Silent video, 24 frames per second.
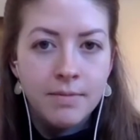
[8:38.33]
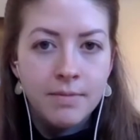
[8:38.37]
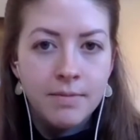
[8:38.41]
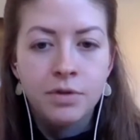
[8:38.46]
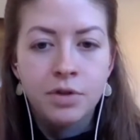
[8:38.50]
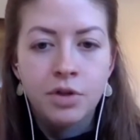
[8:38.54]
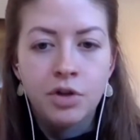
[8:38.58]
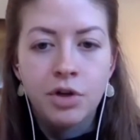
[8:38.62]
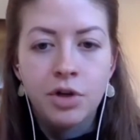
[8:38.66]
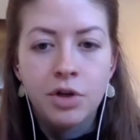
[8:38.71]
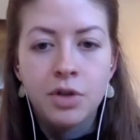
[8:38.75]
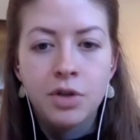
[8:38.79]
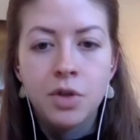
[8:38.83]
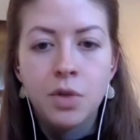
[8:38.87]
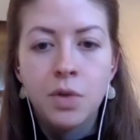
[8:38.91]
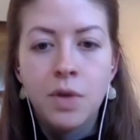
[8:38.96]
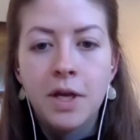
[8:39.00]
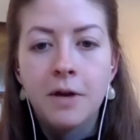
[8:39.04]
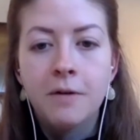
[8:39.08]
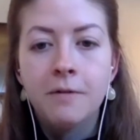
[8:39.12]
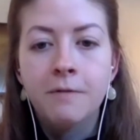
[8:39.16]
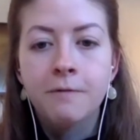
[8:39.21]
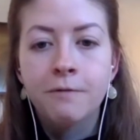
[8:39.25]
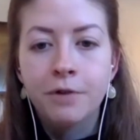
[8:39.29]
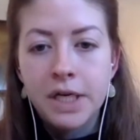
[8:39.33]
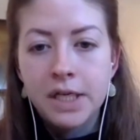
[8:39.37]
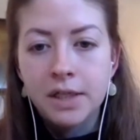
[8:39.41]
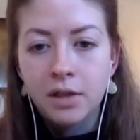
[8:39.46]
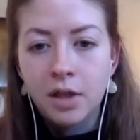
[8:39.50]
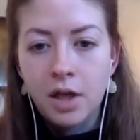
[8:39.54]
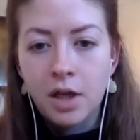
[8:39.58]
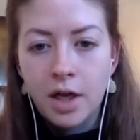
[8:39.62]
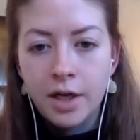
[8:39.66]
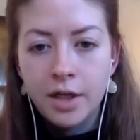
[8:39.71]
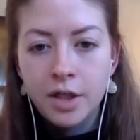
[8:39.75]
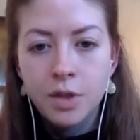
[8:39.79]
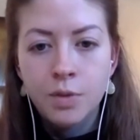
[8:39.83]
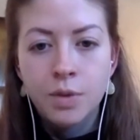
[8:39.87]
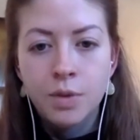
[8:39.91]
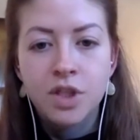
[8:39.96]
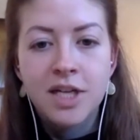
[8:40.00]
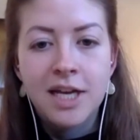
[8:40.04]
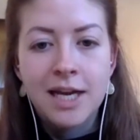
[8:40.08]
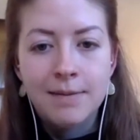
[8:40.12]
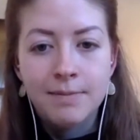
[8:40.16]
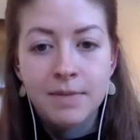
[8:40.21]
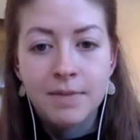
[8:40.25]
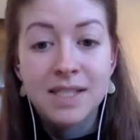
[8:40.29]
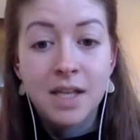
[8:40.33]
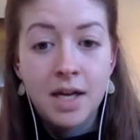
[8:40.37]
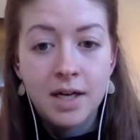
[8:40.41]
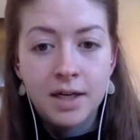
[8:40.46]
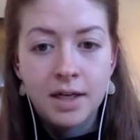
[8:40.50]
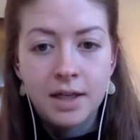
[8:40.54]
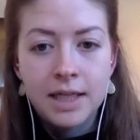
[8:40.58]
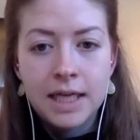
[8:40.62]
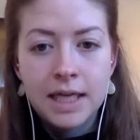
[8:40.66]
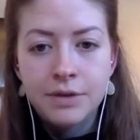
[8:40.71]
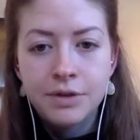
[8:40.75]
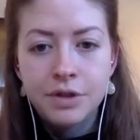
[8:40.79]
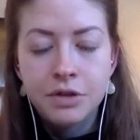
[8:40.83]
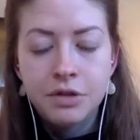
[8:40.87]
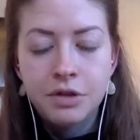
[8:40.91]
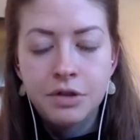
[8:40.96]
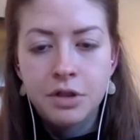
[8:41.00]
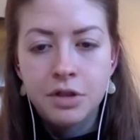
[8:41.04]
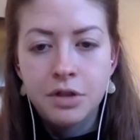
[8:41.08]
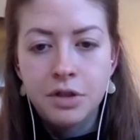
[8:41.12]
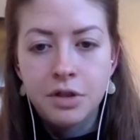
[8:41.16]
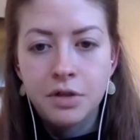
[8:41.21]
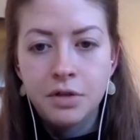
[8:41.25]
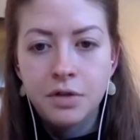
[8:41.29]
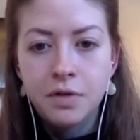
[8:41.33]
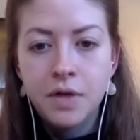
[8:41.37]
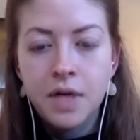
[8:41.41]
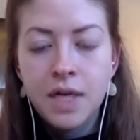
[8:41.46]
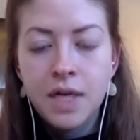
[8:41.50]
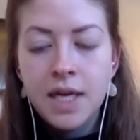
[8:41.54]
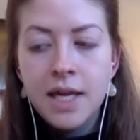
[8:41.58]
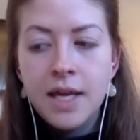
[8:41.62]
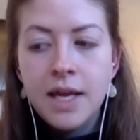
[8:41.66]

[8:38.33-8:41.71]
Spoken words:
during doing a free launch, which Amazon allows you to do,